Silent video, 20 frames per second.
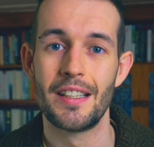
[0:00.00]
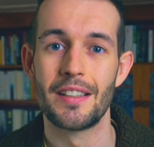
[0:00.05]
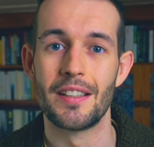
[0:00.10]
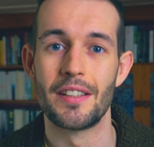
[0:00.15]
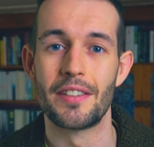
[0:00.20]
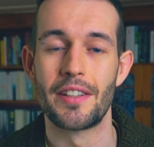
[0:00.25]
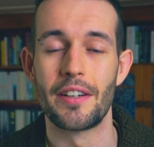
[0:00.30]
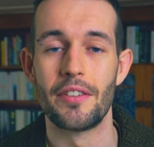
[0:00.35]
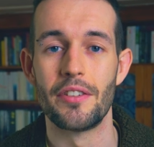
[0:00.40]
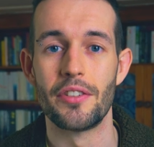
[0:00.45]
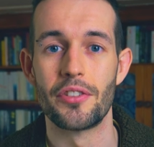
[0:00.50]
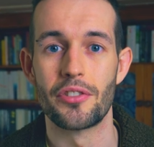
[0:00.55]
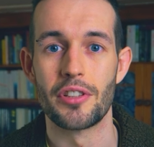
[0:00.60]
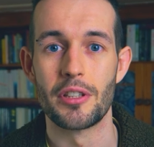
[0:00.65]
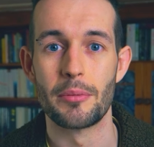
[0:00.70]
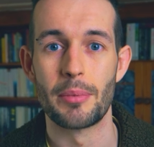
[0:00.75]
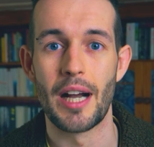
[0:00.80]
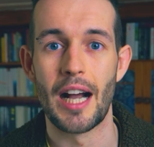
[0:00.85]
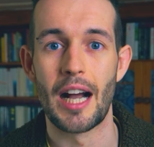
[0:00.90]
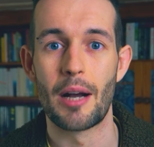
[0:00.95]
The
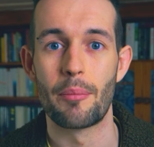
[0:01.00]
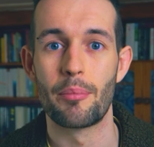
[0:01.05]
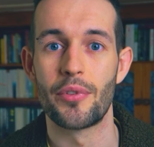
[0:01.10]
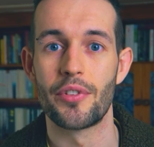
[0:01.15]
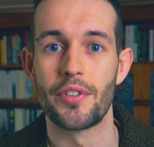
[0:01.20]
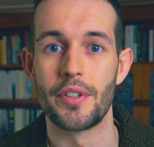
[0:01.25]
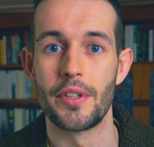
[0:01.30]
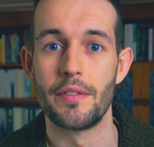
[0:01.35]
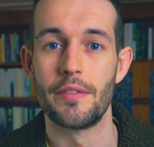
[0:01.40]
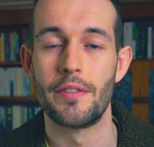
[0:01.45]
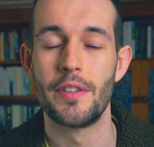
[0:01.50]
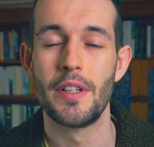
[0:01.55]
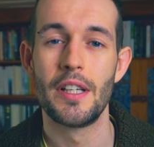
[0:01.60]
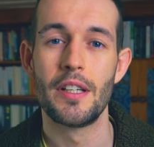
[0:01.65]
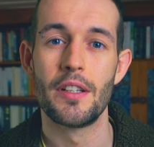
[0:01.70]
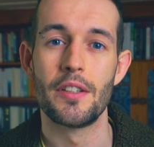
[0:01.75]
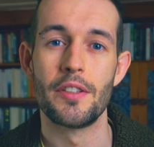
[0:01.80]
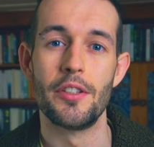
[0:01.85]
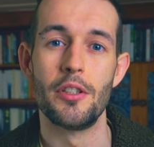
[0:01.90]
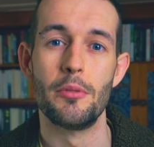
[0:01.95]
territory perhaps of
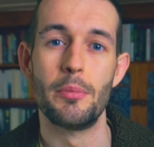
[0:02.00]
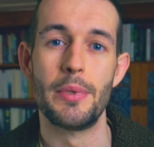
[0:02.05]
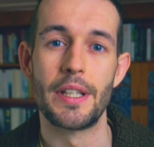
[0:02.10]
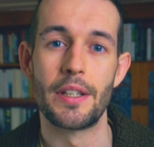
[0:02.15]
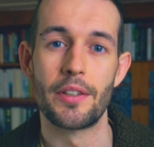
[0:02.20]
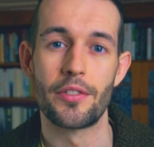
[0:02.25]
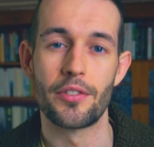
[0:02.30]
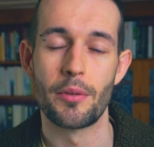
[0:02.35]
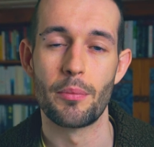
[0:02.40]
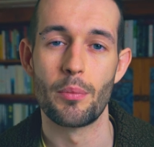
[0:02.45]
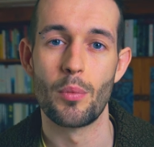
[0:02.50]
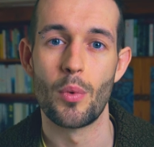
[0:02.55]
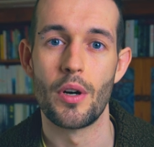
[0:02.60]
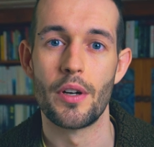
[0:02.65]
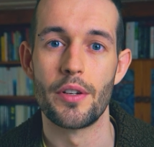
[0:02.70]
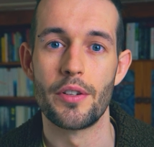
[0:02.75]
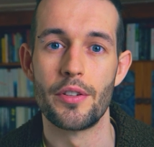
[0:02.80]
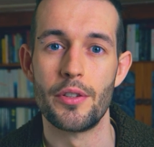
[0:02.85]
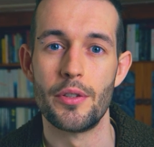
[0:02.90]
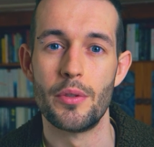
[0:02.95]
you being
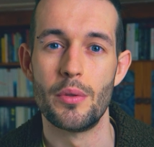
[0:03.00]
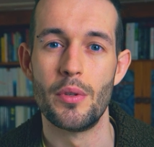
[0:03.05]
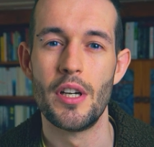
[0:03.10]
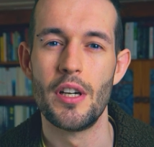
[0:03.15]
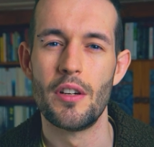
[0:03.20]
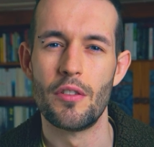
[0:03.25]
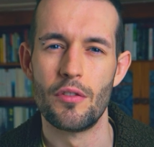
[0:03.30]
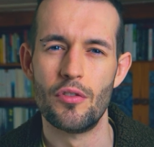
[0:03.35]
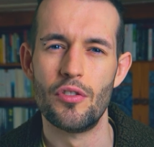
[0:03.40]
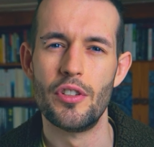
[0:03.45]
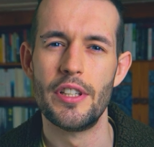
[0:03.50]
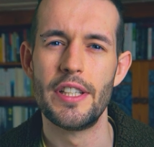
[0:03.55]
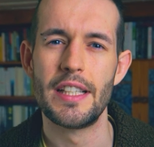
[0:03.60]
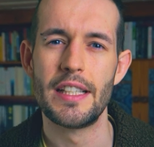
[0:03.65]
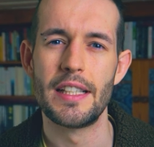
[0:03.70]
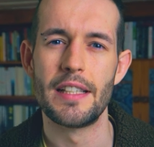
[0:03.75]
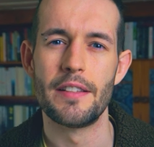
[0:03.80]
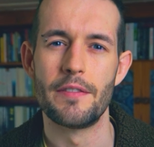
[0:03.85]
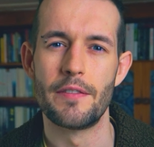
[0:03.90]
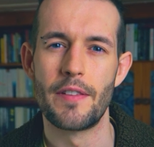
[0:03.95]
someone who
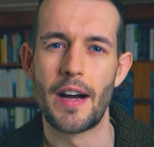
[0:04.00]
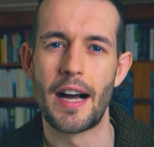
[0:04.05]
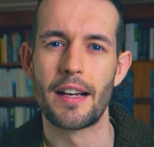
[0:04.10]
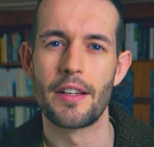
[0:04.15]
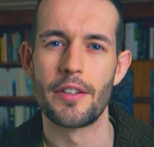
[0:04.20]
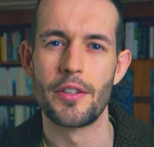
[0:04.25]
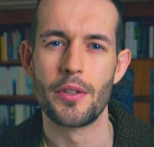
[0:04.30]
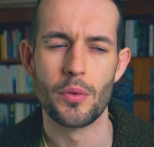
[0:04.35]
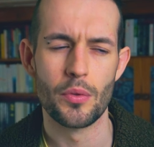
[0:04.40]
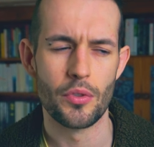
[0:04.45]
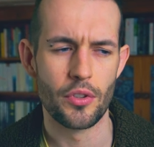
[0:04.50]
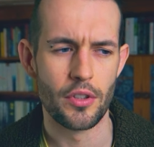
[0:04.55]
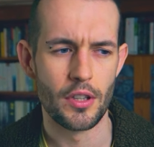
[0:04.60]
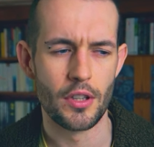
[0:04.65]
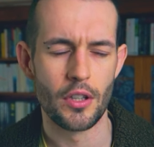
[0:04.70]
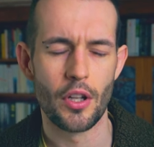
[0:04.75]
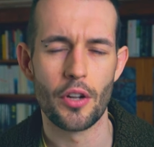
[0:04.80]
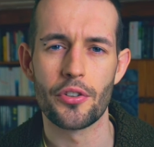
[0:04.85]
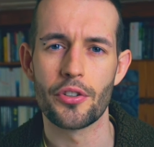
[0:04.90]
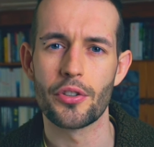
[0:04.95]
really values
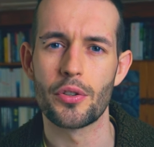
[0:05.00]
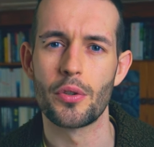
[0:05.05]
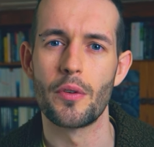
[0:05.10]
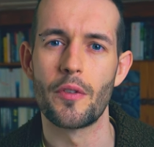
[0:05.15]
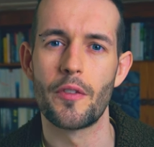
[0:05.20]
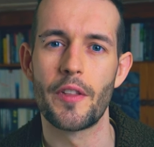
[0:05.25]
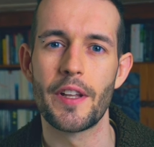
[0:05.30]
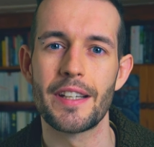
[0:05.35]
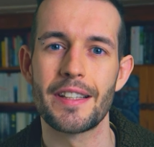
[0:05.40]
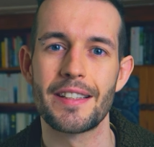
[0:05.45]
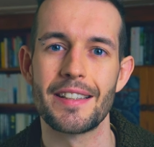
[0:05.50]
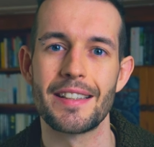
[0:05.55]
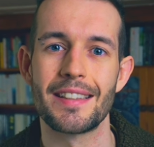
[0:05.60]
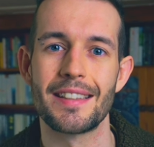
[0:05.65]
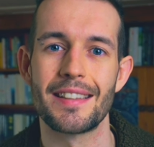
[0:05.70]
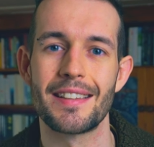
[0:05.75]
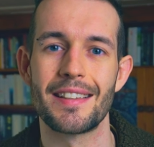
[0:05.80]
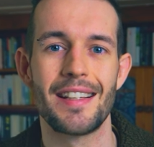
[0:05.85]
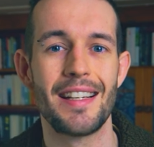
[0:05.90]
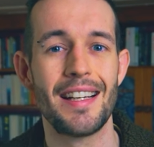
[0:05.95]
logical
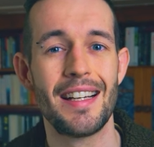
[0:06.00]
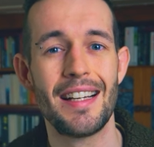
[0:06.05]
thinking,